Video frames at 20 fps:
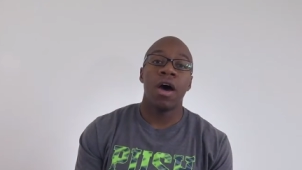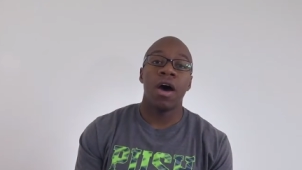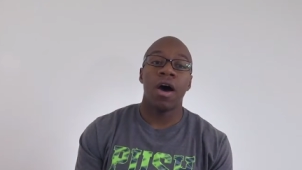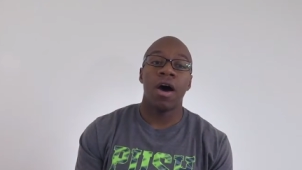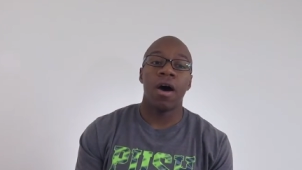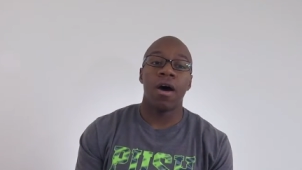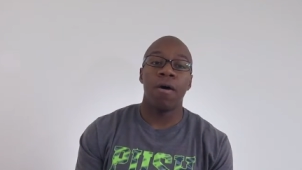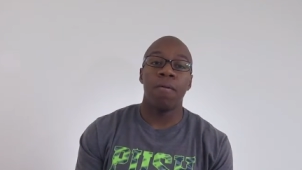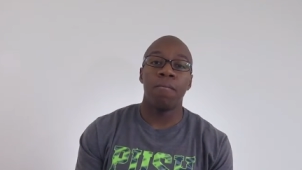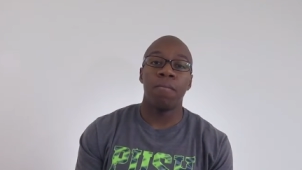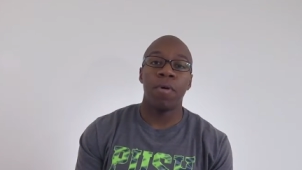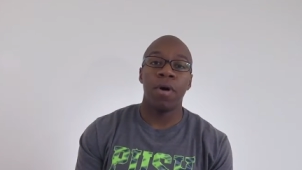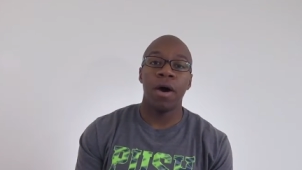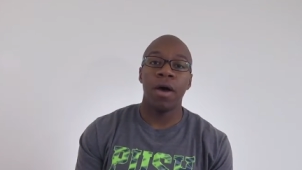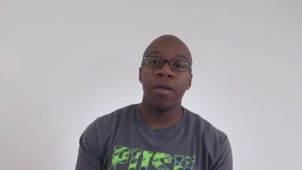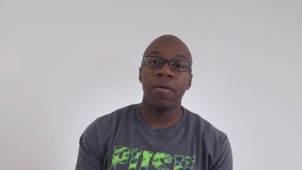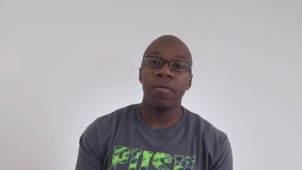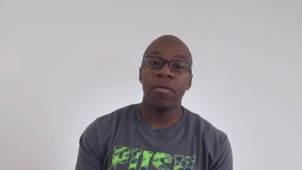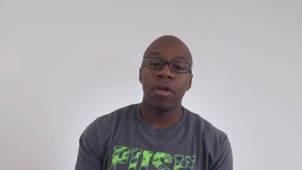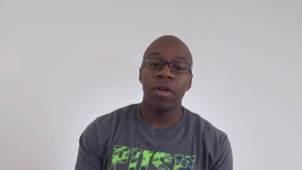Um,
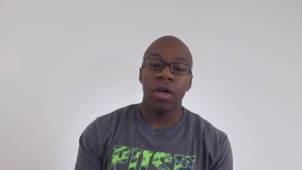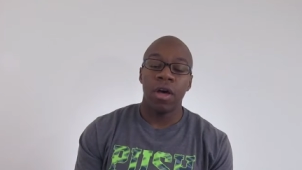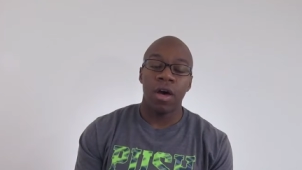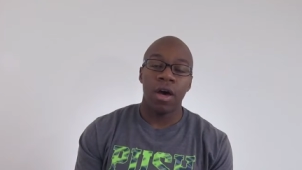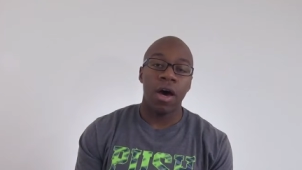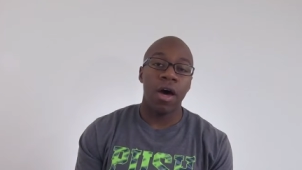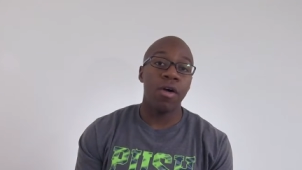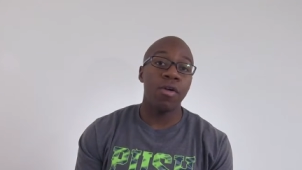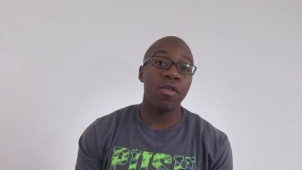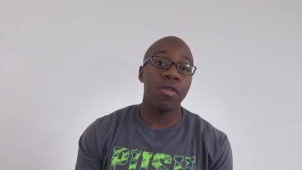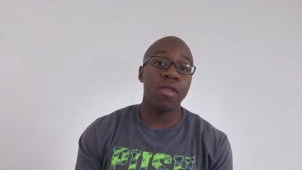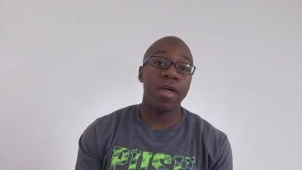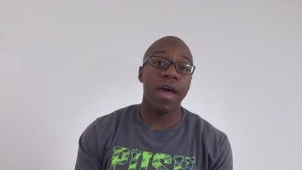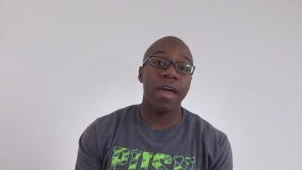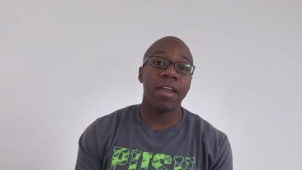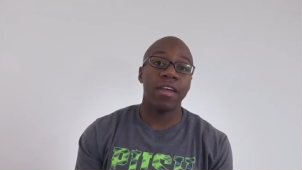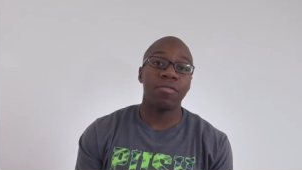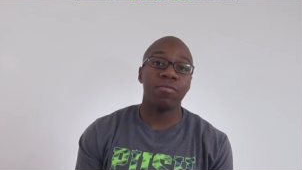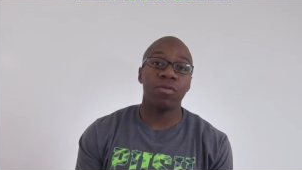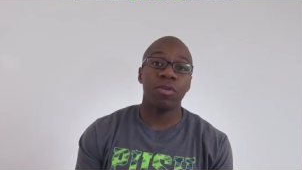but uh, other than
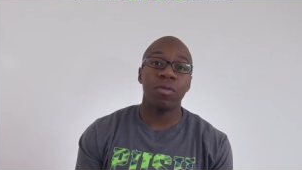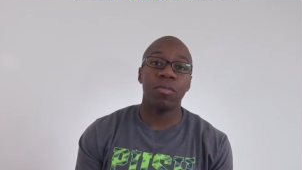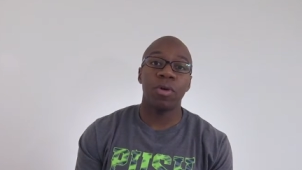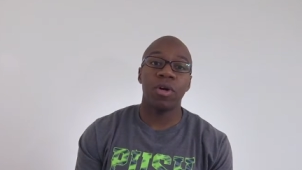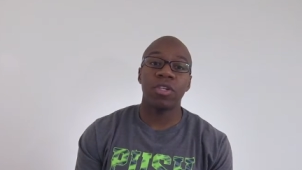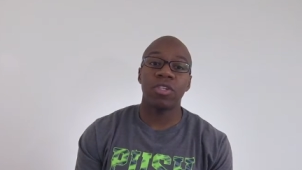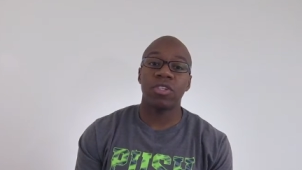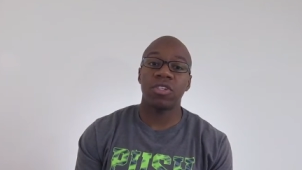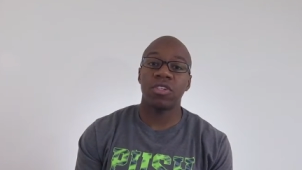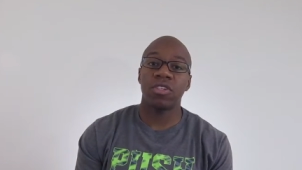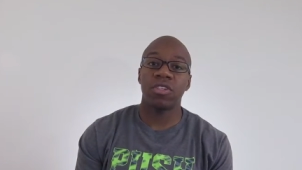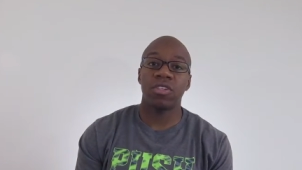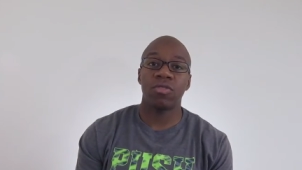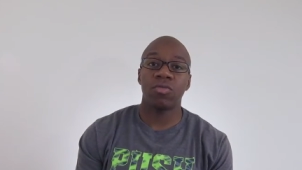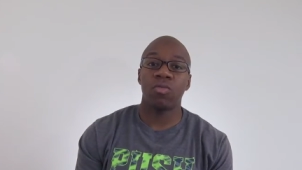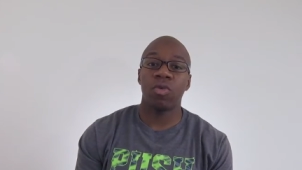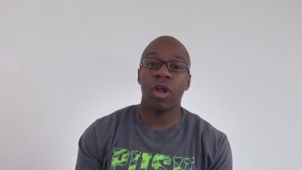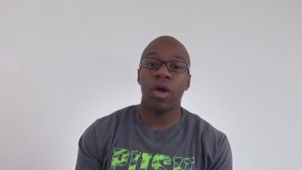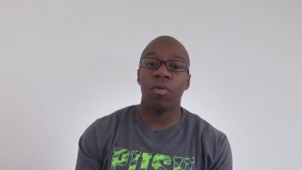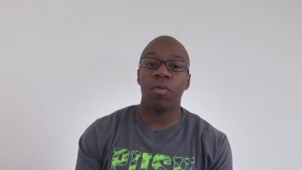that, that's pretty much
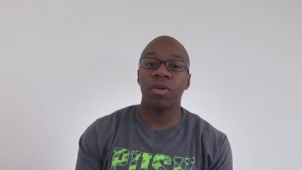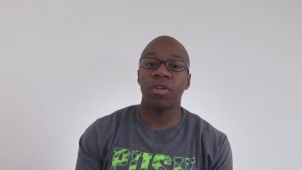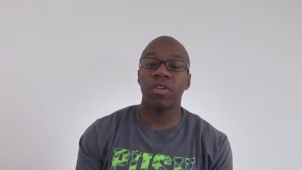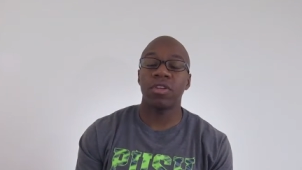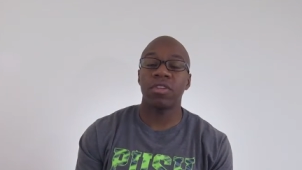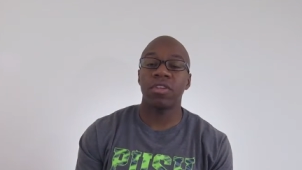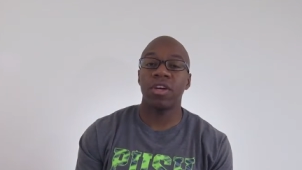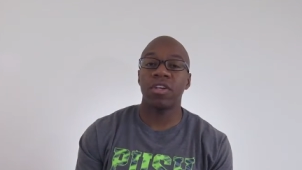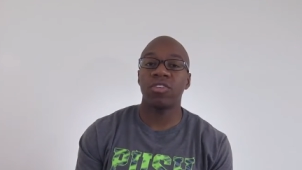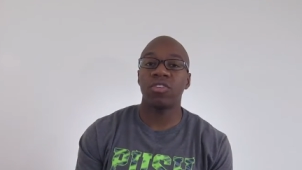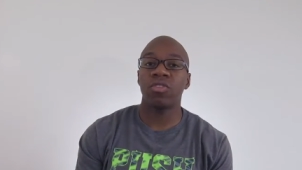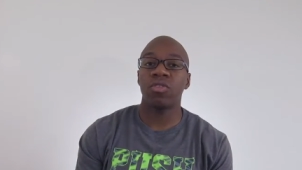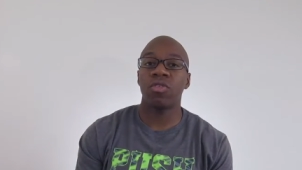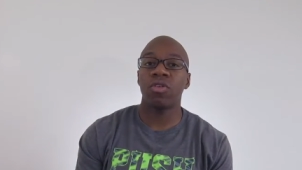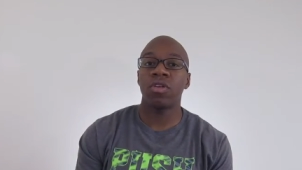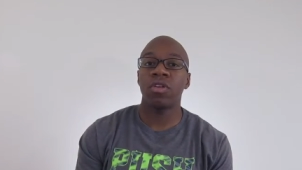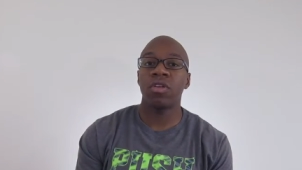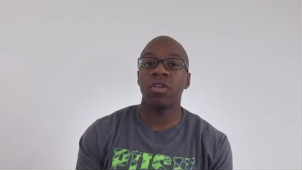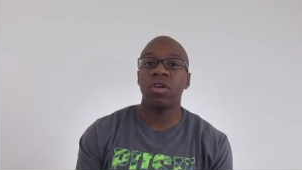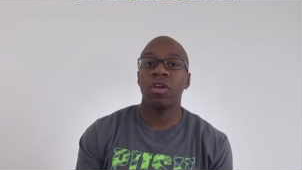what I wanted to touch
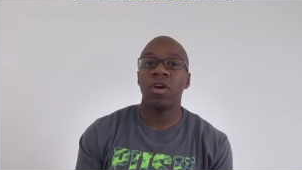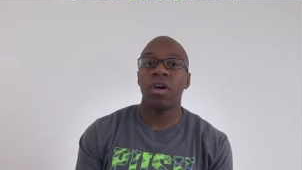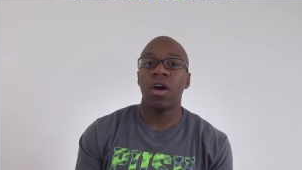on.